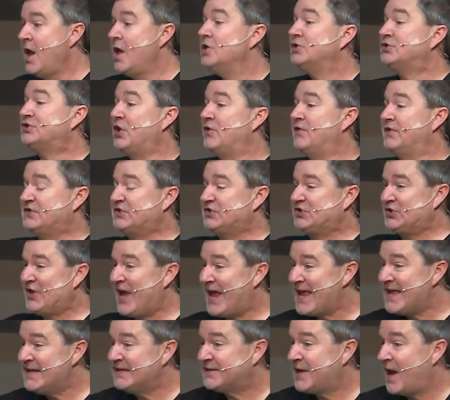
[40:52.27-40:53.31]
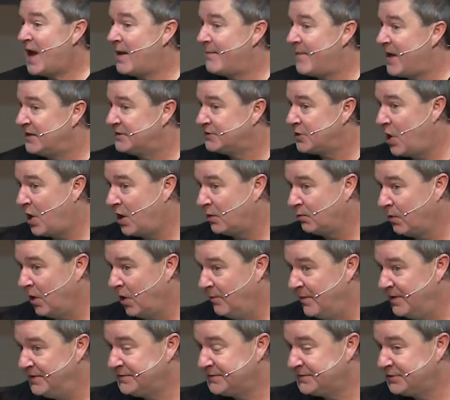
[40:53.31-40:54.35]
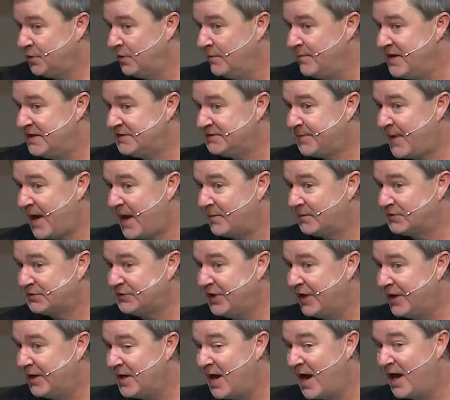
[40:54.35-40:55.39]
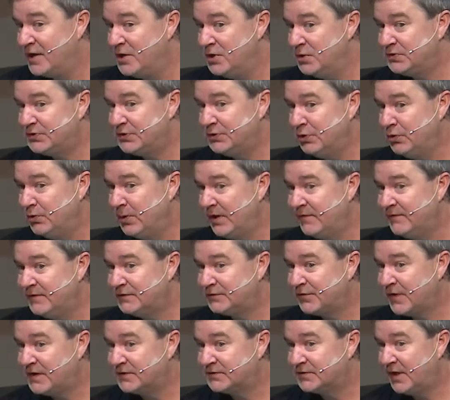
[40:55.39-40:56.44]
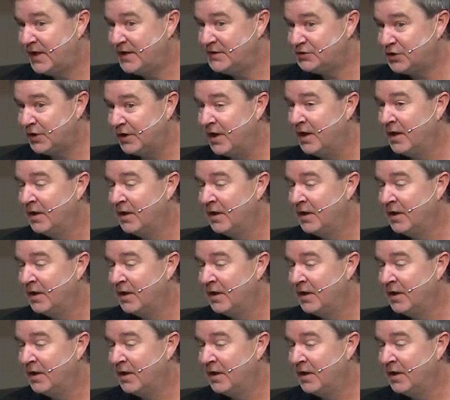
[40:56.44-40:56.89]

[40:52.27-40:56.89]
So the second time I taught Romans to a men's Bible study, I used the New Living Translation.